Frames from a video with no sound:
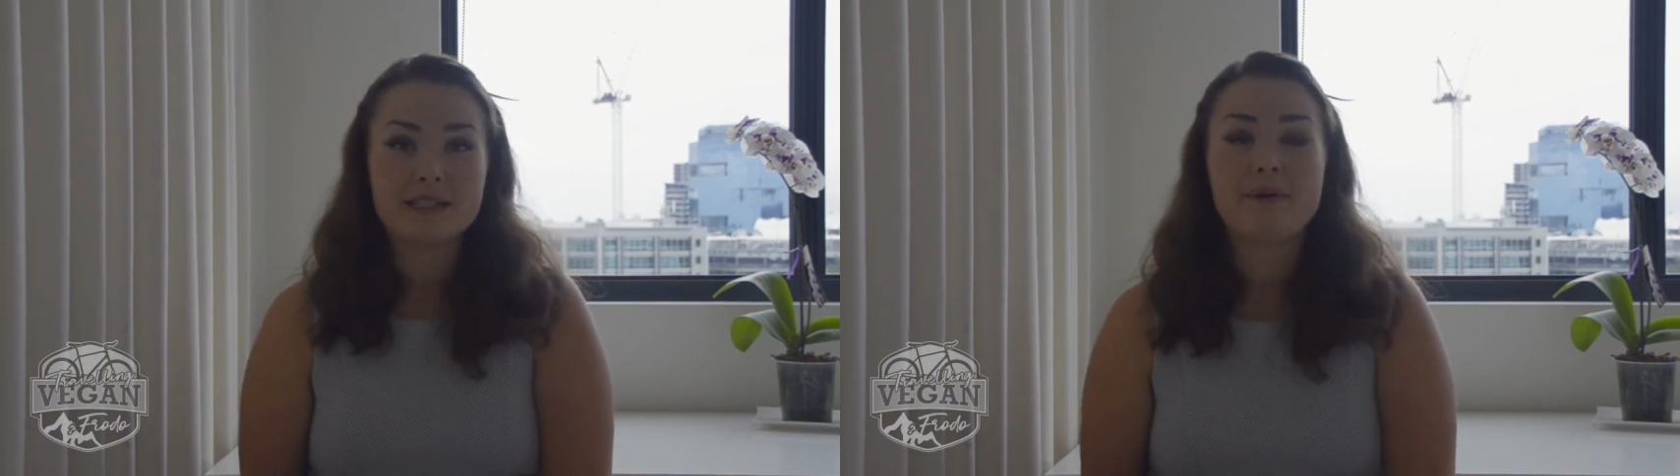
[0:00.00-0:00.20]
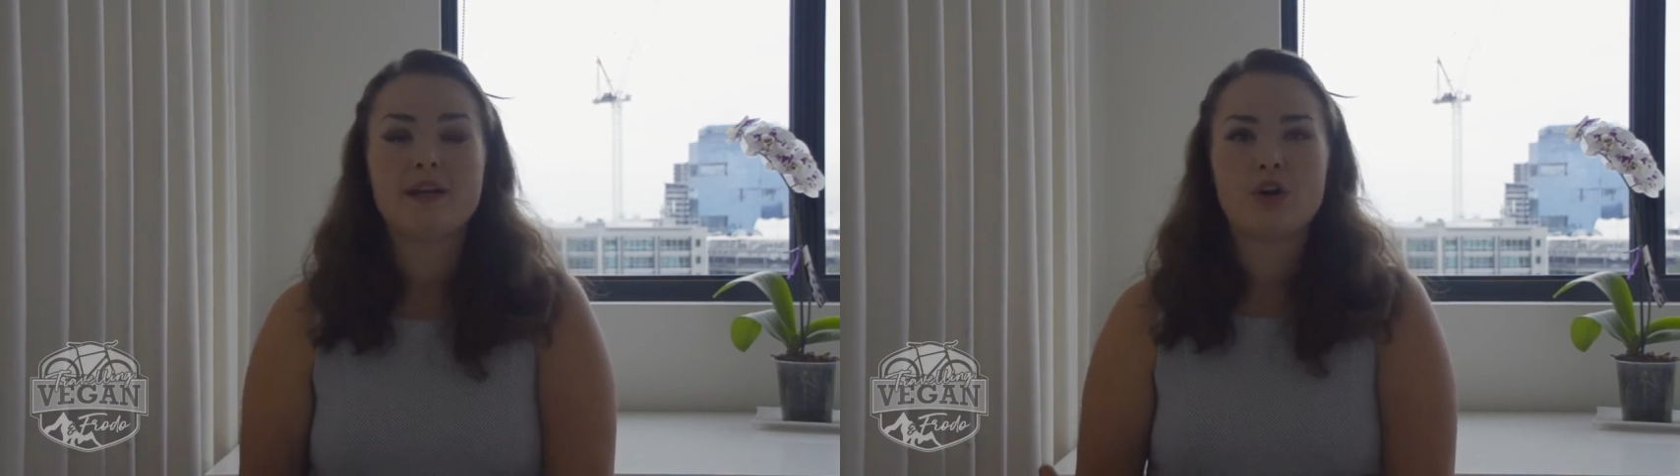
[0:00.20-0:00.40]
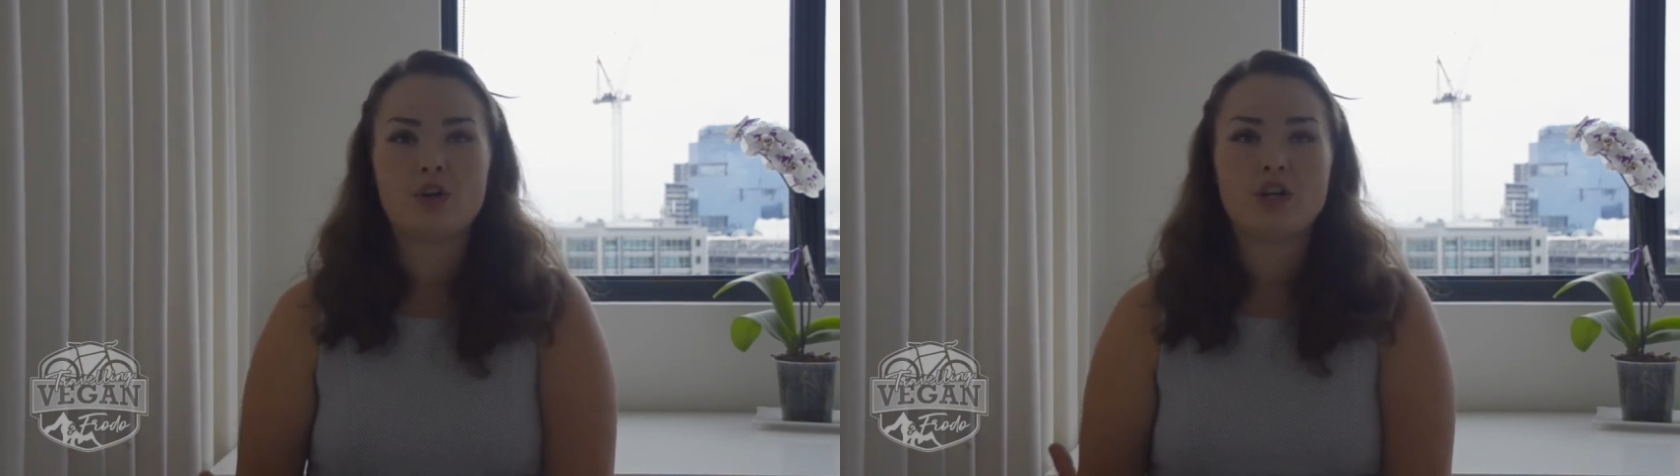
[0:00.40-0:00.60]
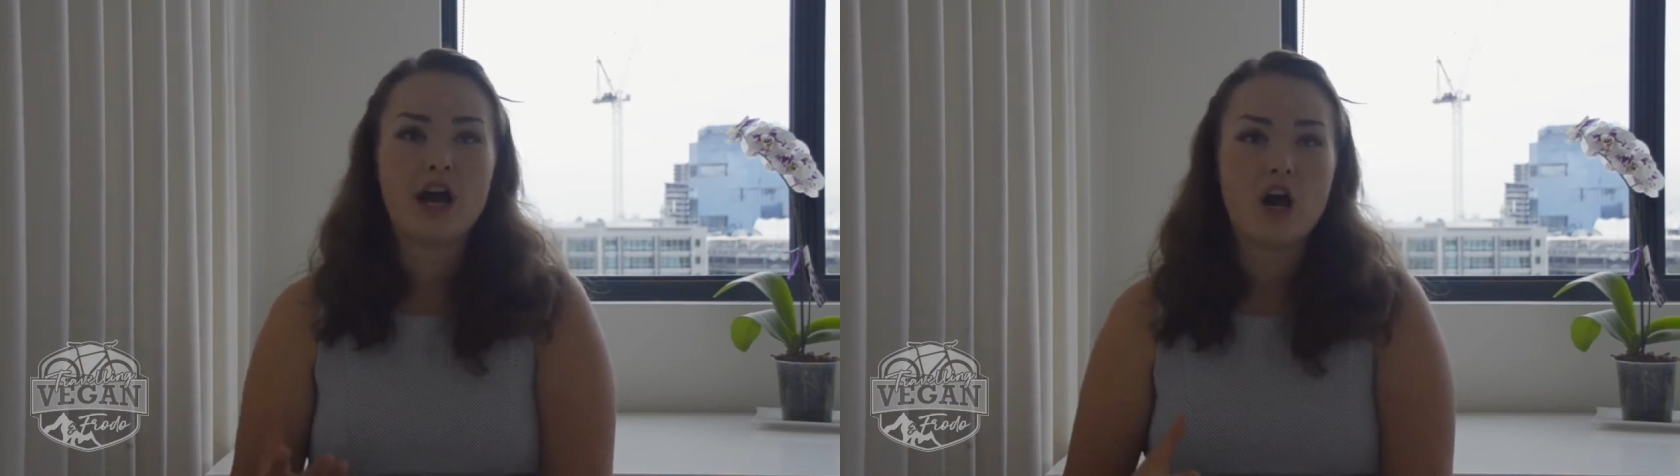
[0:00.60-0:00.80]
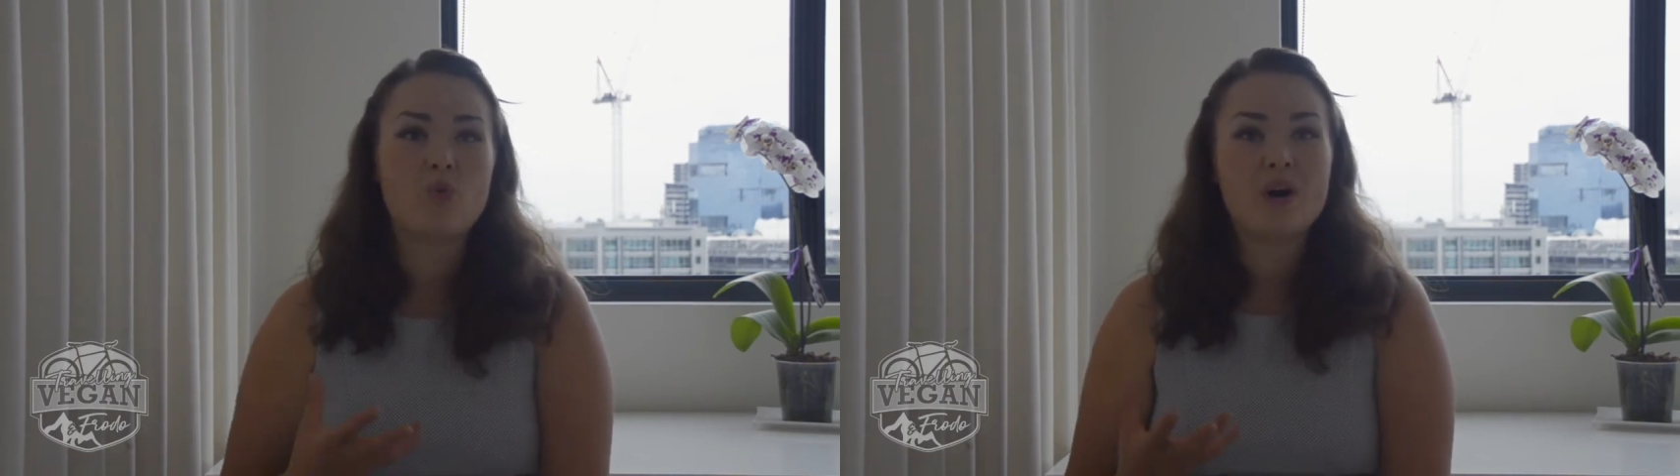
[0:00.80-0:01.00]
depending on
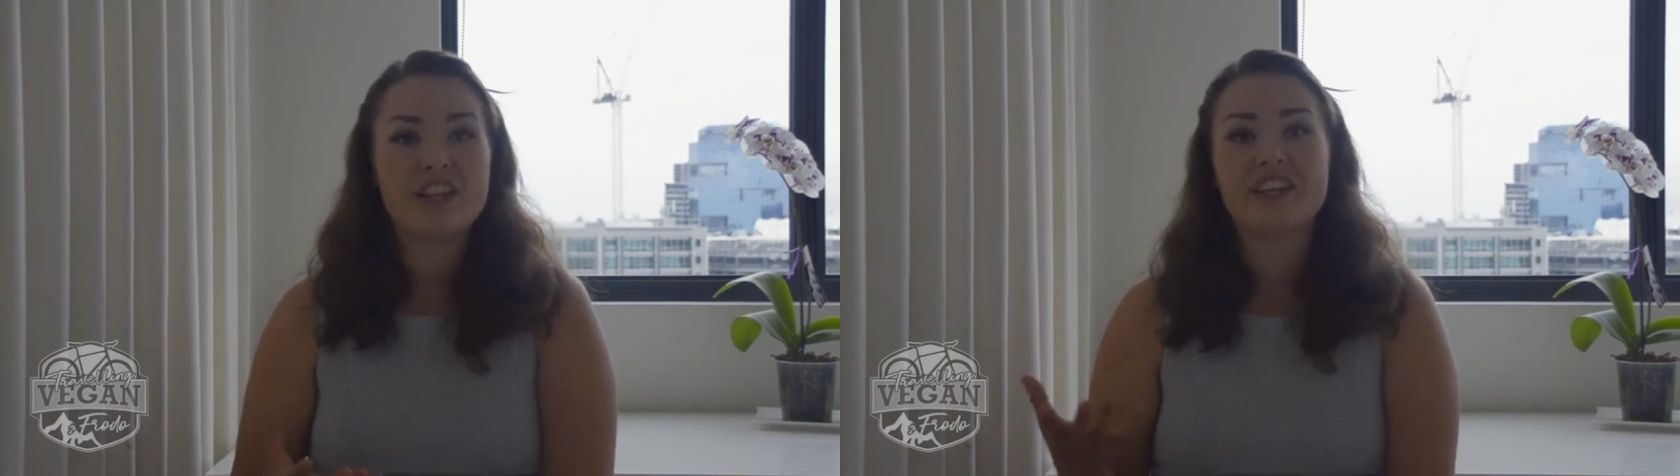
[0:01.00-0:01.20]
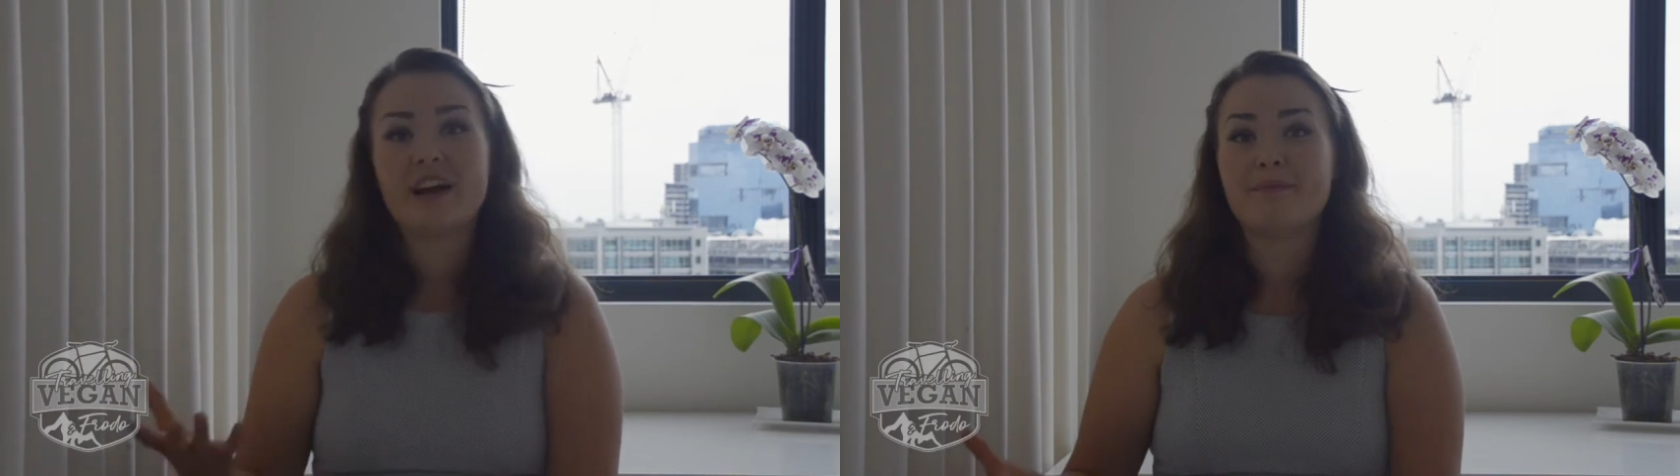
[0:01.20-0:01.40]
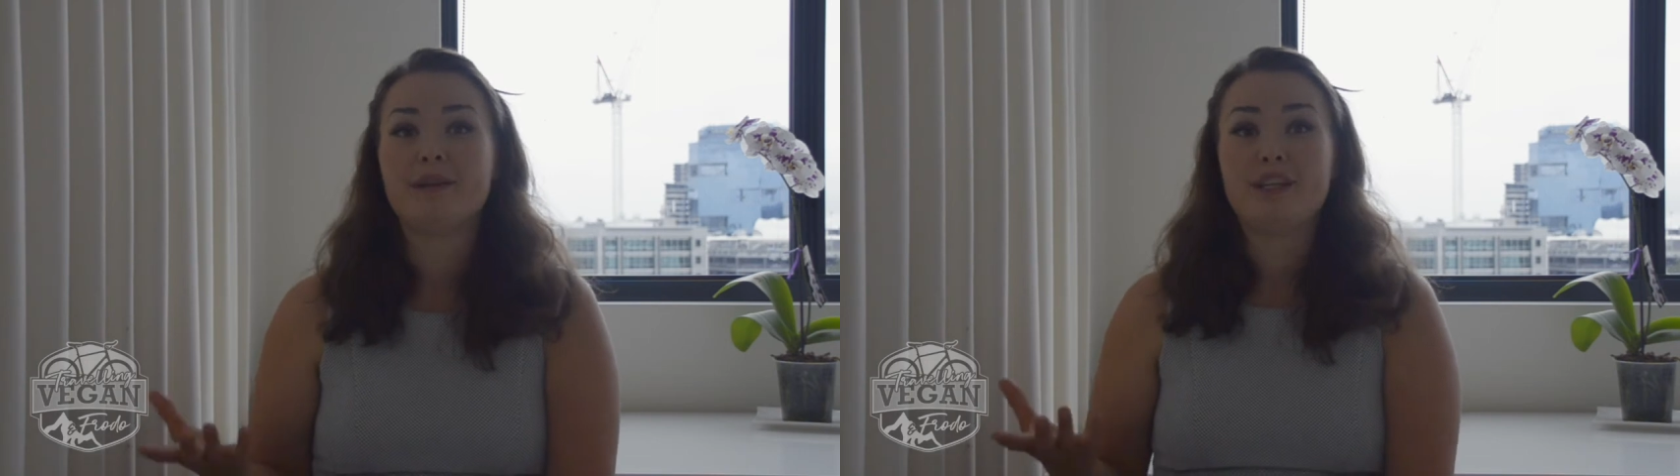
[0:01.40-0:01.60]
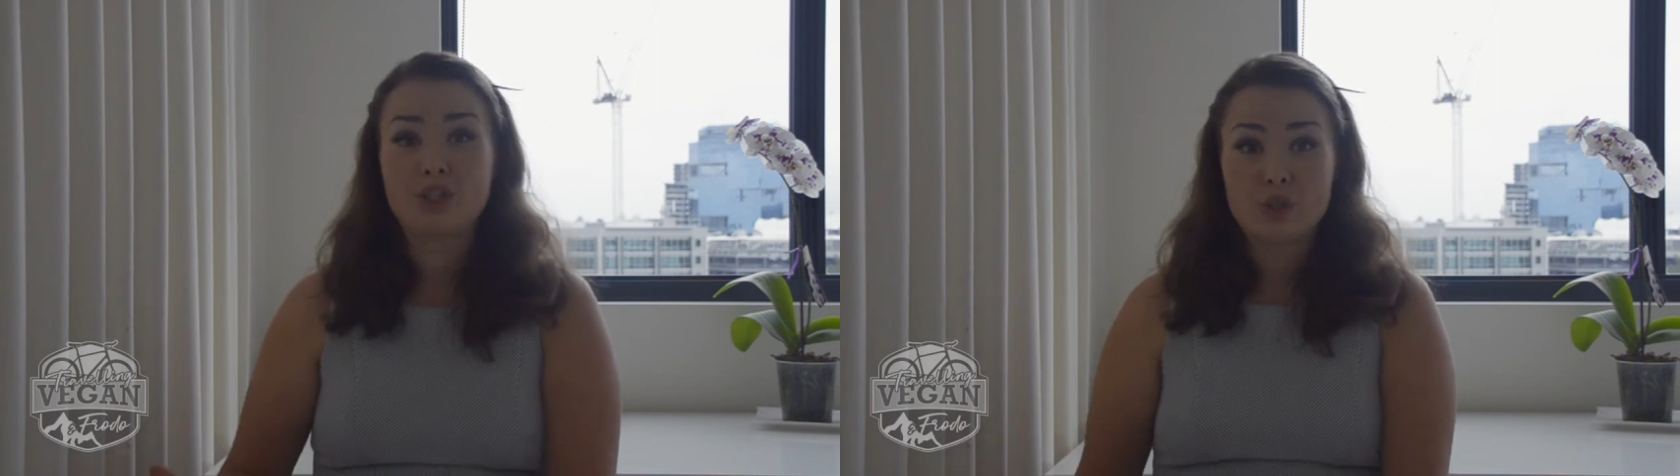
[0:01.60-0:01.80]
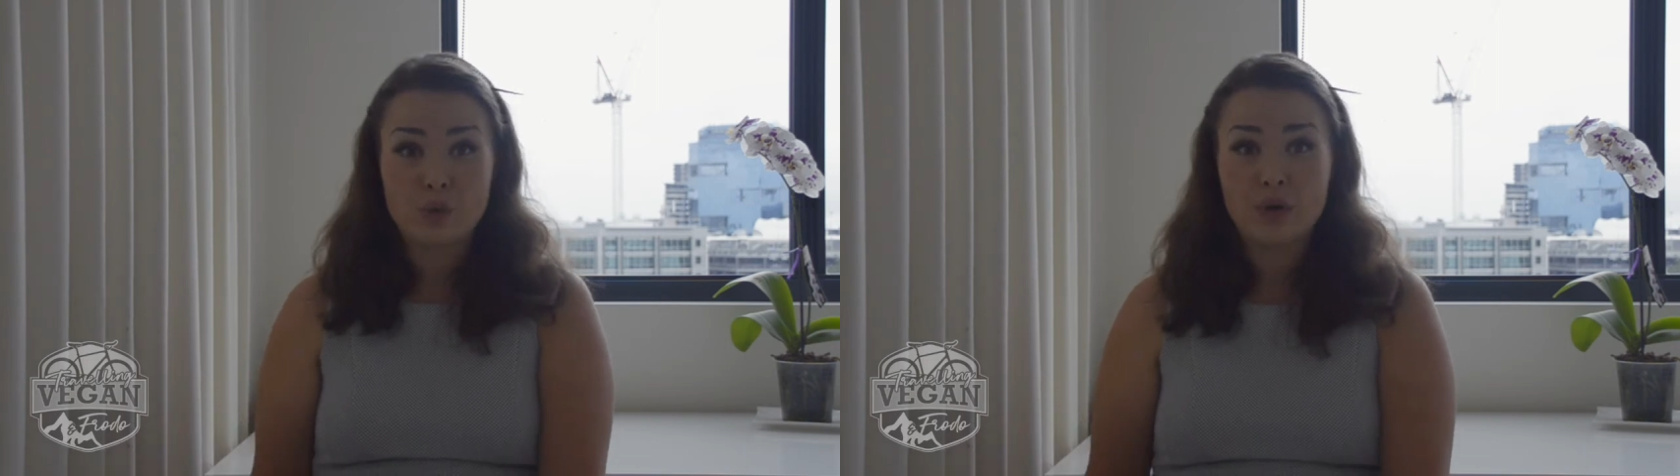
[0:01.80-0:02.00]
how well the company is
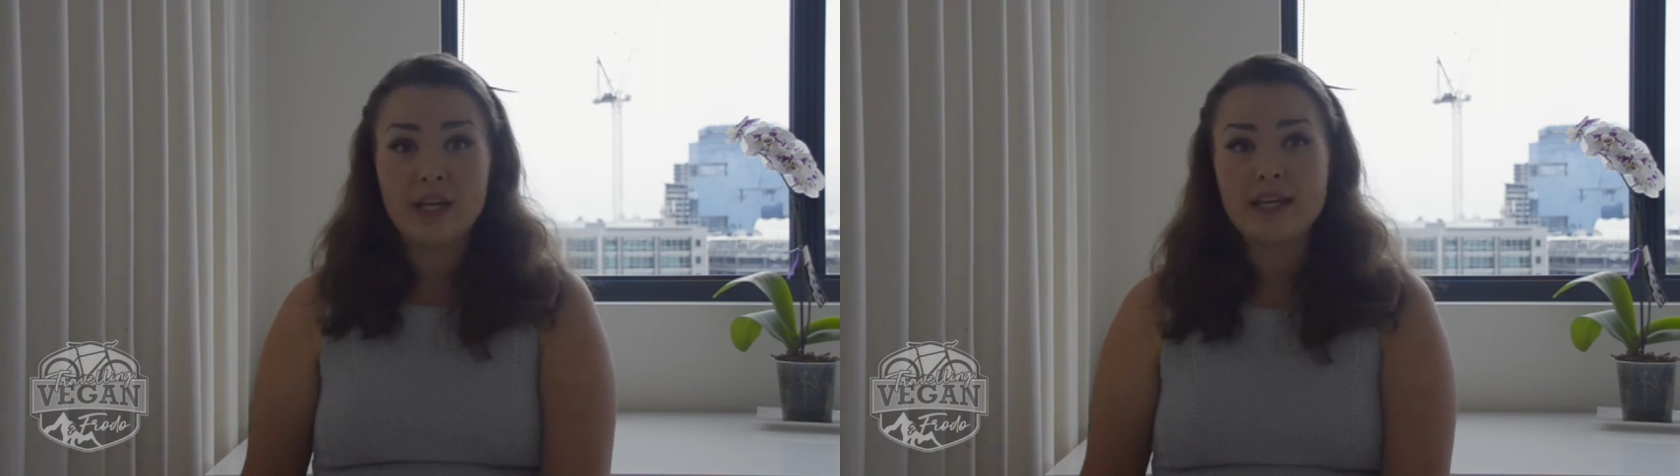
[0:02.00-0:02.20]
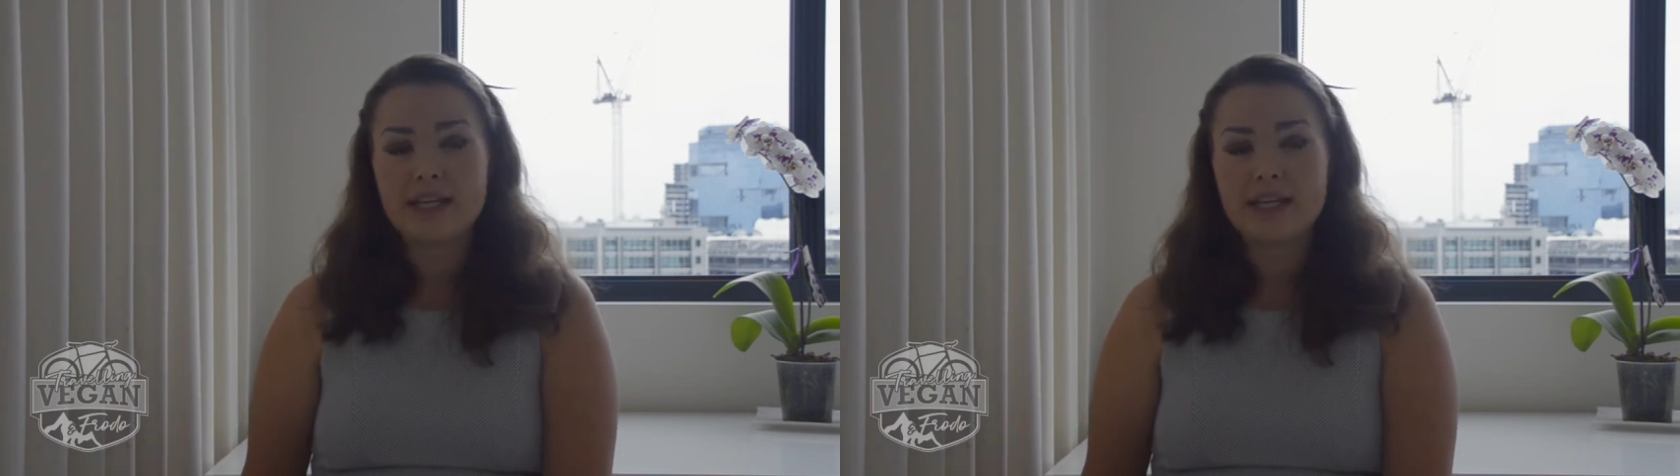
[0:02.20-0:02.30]
doing